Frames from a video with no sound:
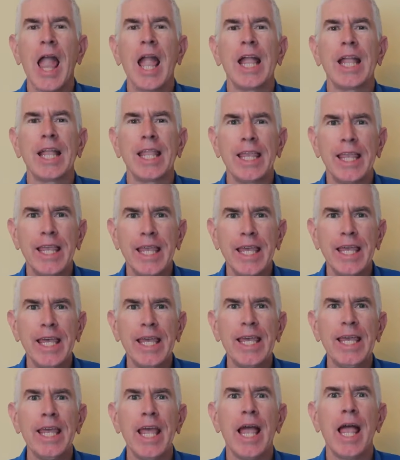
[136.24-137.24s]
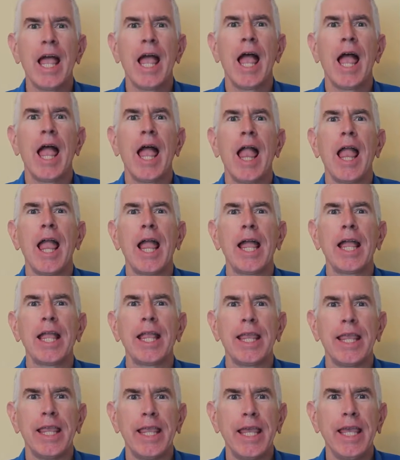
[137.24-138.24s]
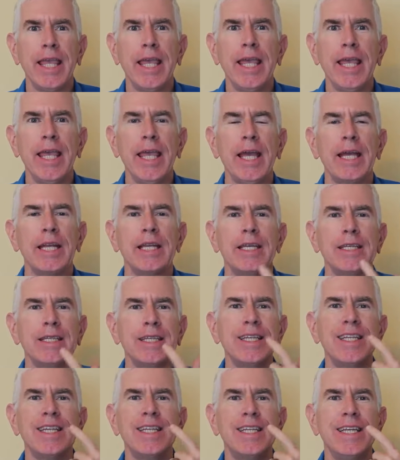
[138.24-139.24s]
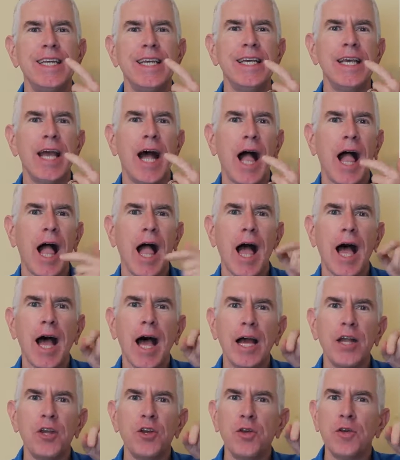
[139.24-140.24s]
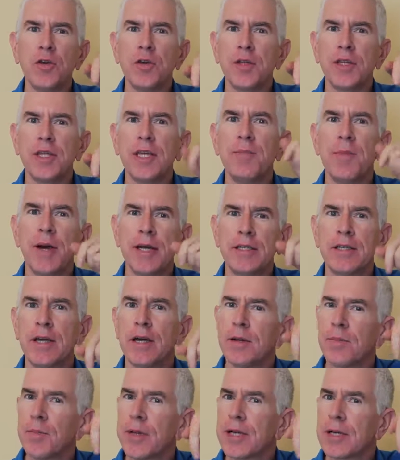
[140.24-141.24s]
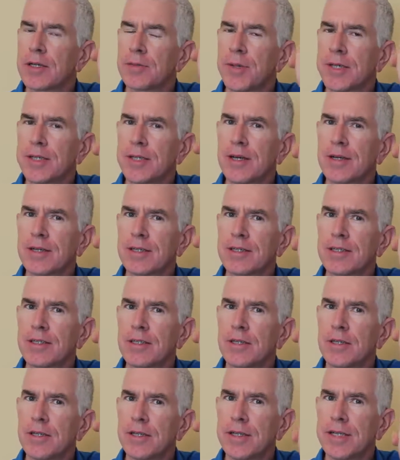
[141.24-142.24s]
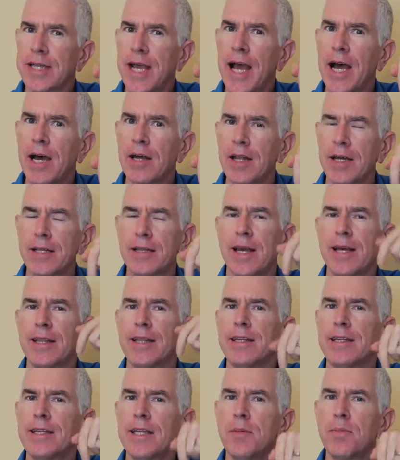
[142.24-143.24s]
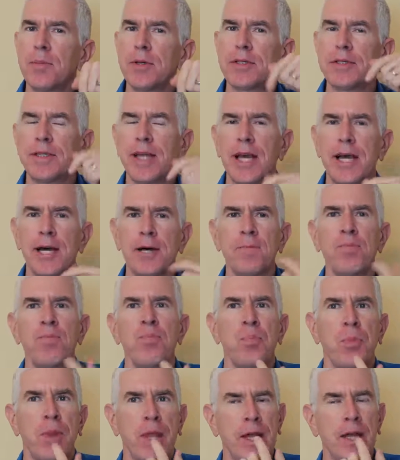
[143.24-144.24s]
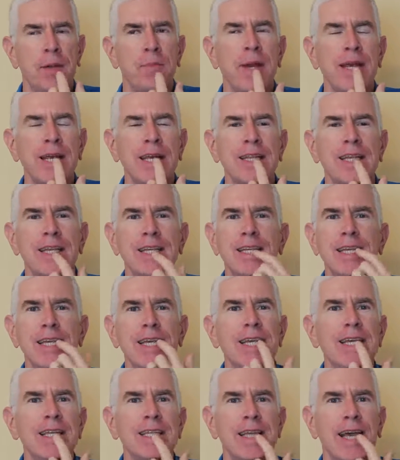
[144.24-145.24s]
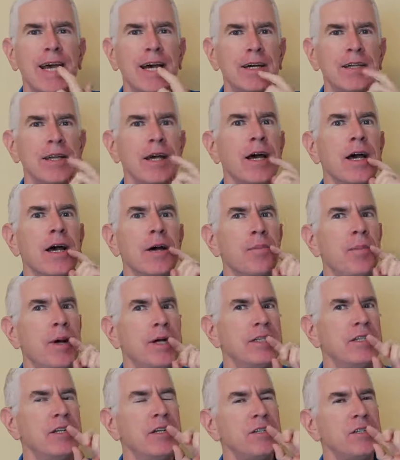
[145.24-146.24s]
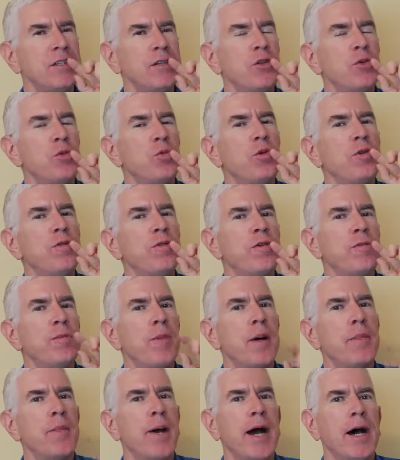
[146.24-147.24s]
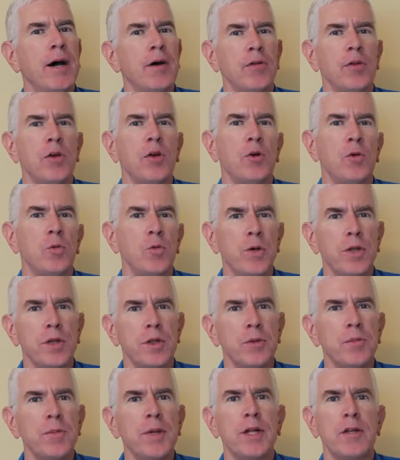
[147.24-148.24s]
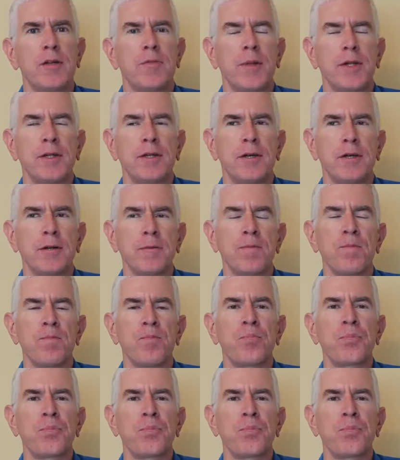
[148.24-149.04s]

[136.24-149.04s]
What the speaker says: D, D. You see the D? You see my tongue because my tongue is down like that. The tip is down, and I'm making the D sound by touching the roof of my mouth with the middle of my tongue.